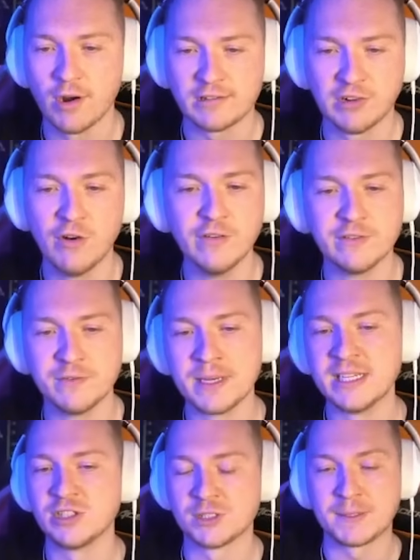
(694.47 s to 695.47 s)
Gorod Krovi for
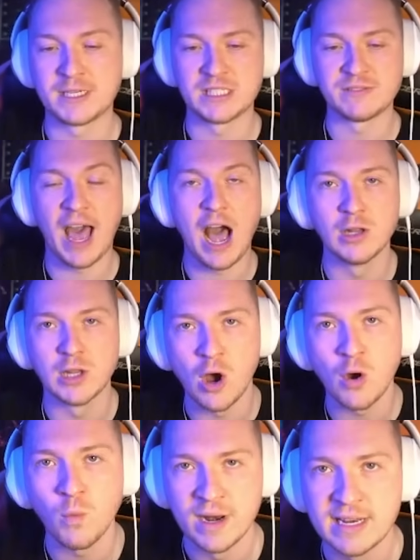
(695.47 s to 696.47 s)
me just because of how
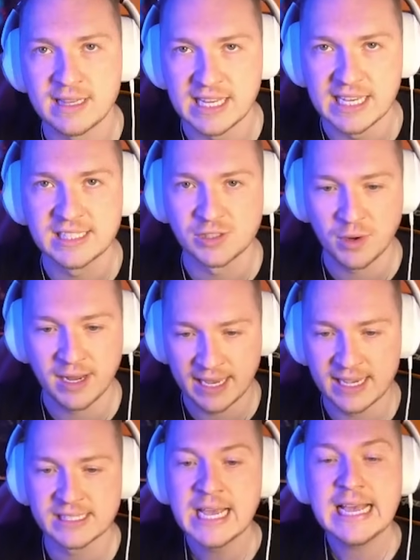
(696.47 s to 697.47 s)
long-winded the Easter
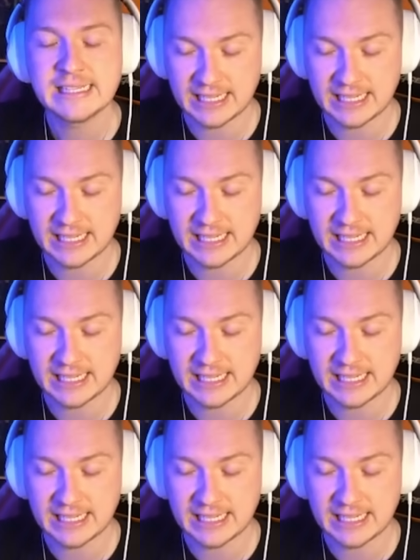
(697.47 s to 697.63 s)
egg is.